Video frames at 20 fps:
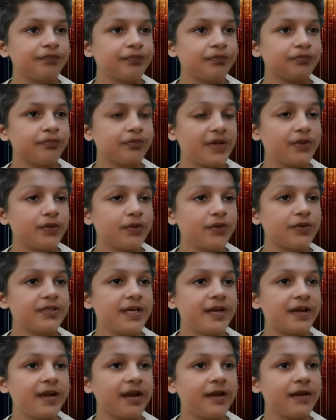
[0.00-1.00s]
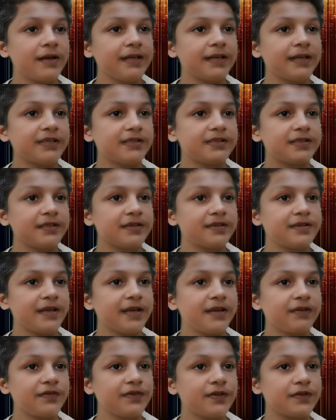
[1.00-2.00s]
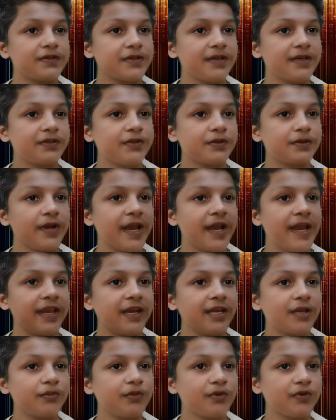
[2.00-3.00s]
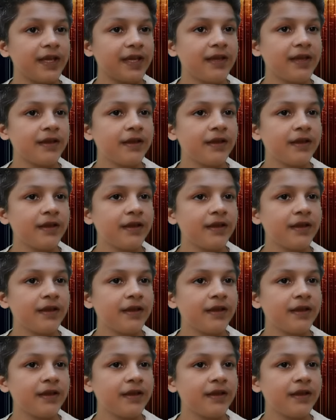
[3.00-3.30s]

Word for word: But those are hardly reasons enough to sit through any movie.